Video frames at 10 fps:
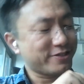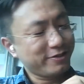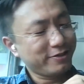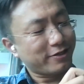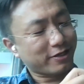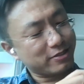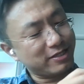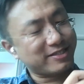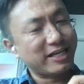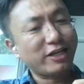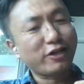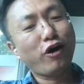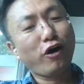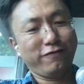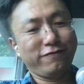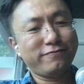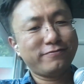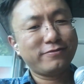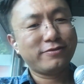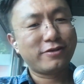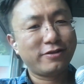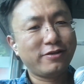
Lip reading: No, because it said off.